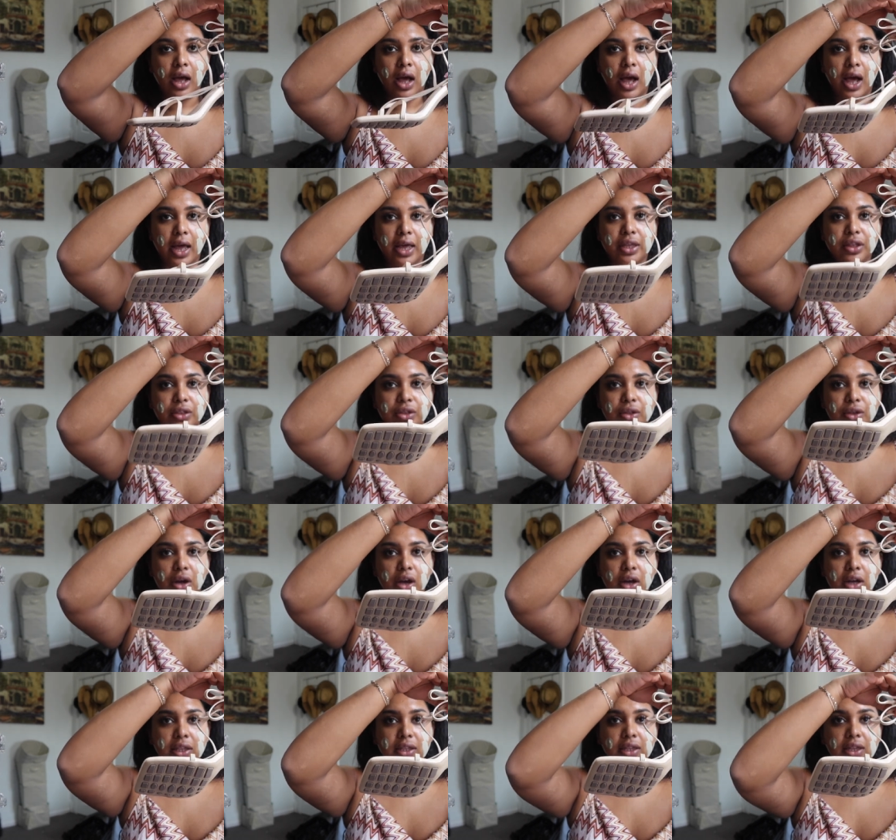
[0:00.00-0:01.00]
I
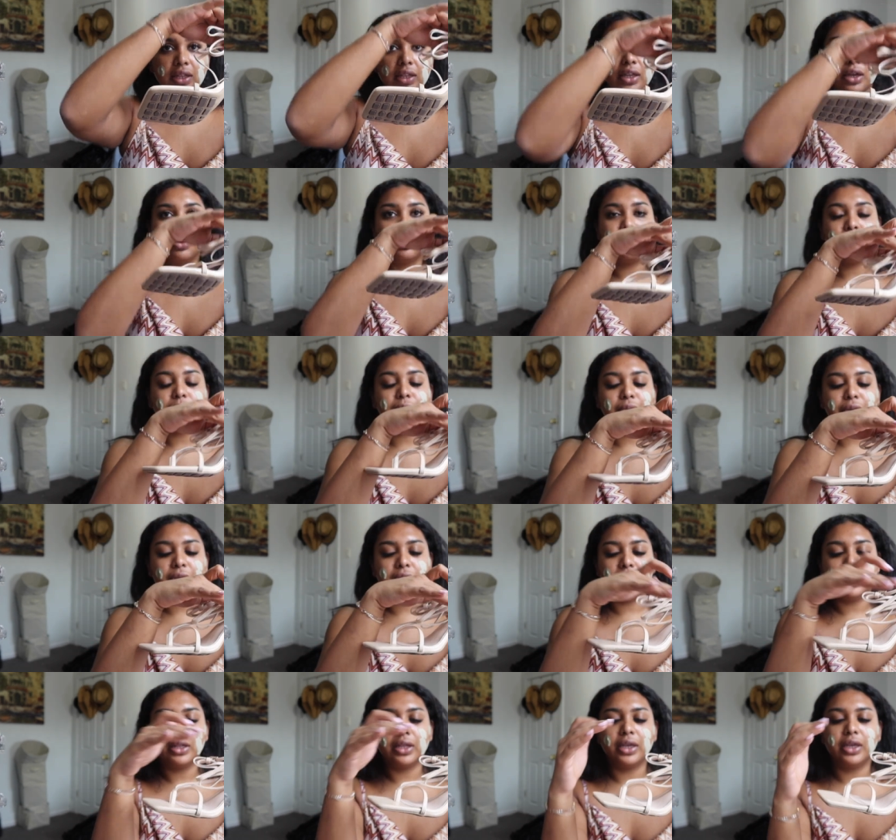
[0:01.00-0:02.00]
thought that they would
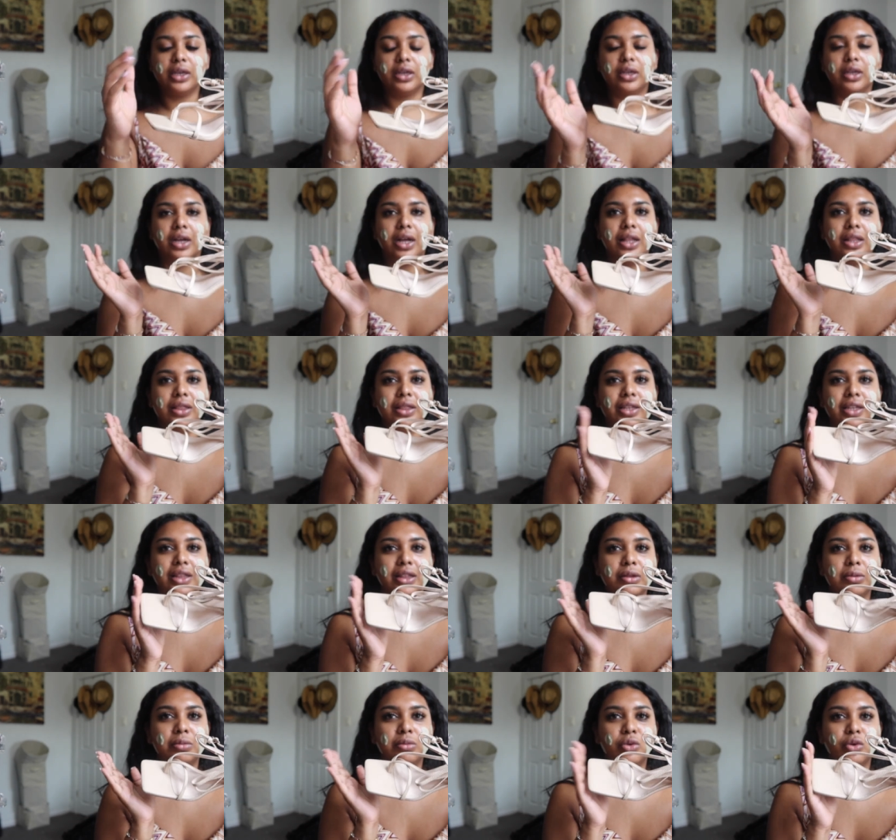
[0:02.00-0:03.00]
be like a
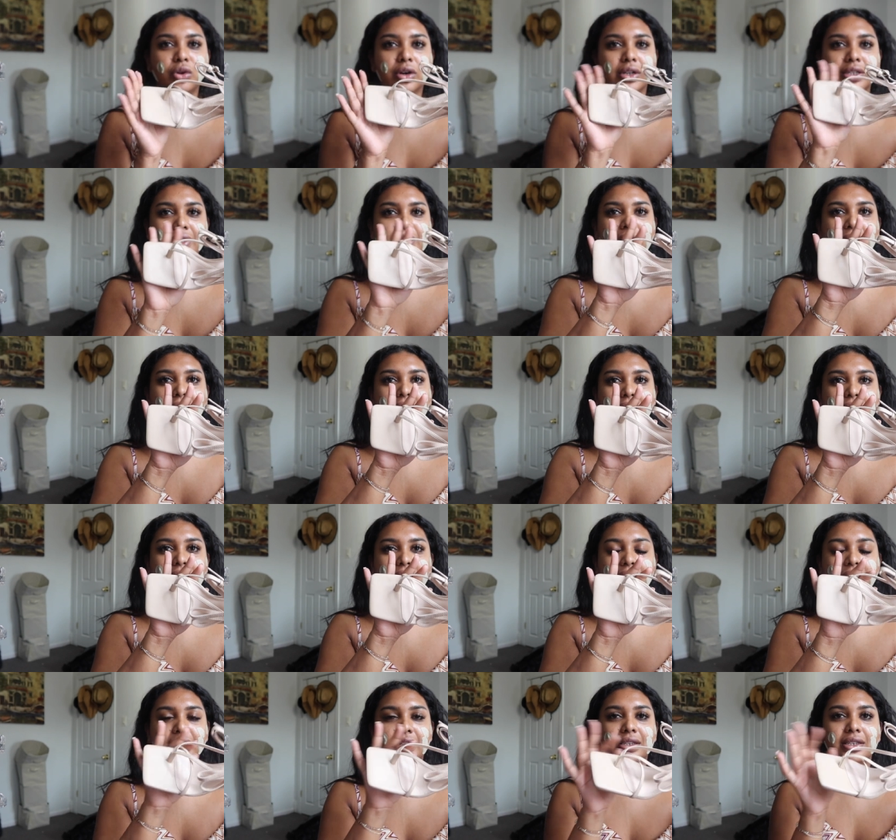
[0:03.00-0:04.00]
little more tan
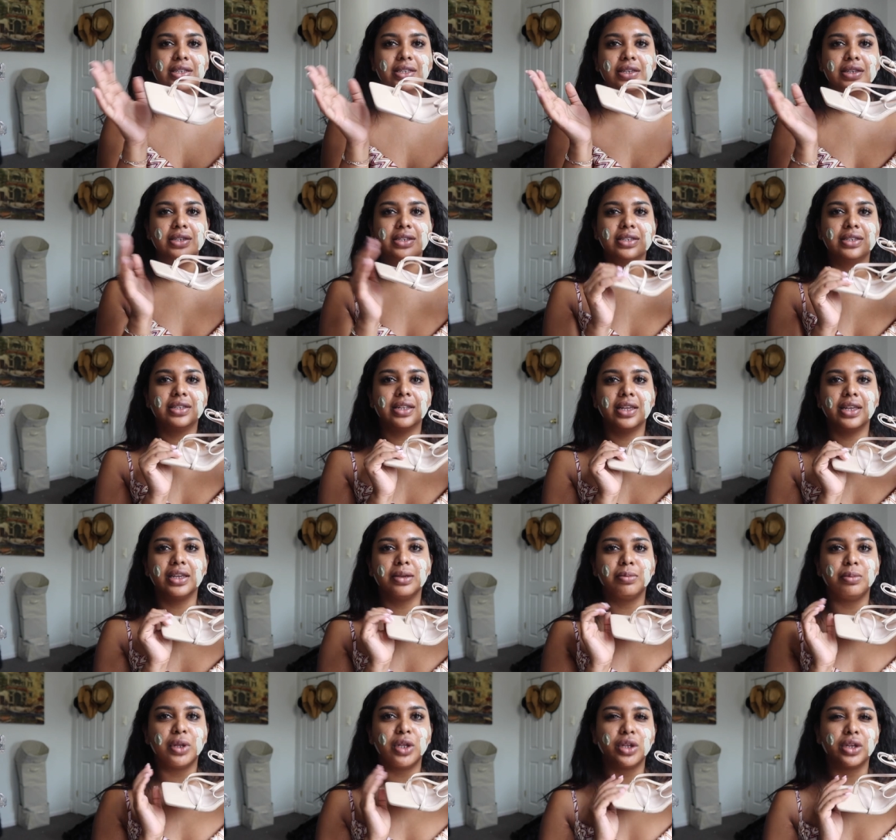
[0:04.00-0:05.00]
than this. This is like
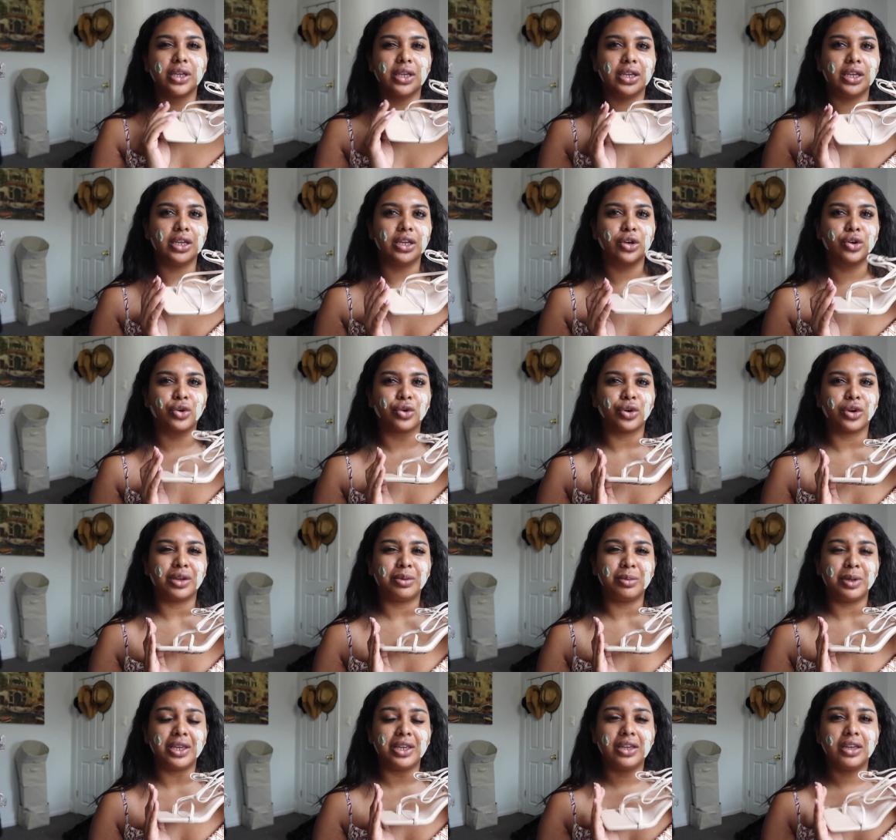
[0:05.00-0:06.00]
milky,
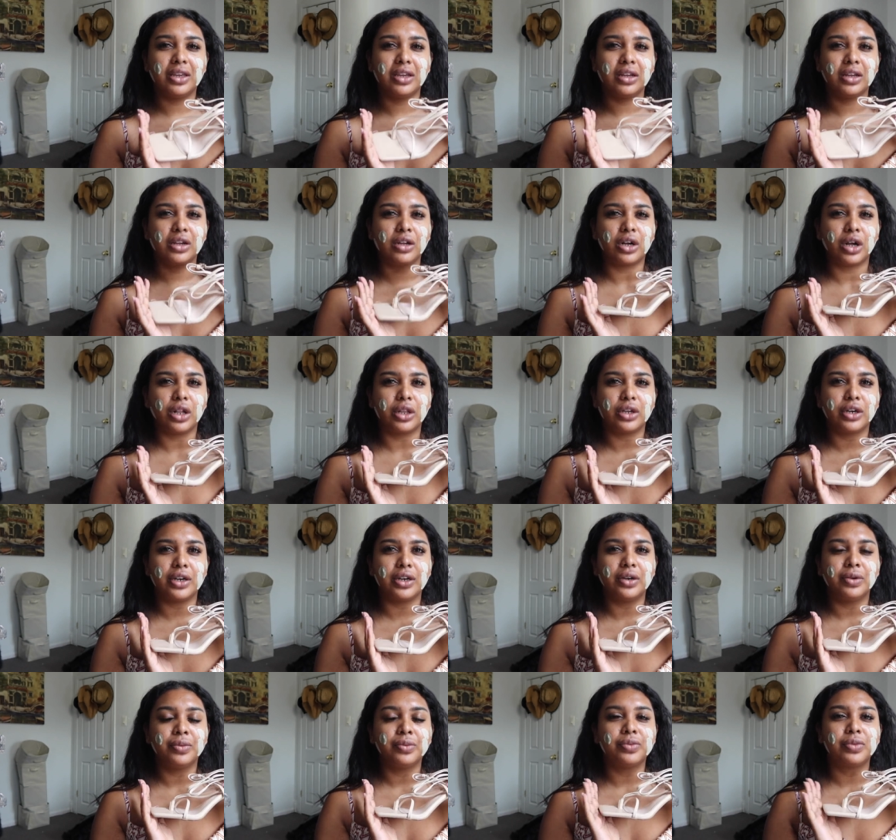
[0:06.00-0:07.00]
creamy colored.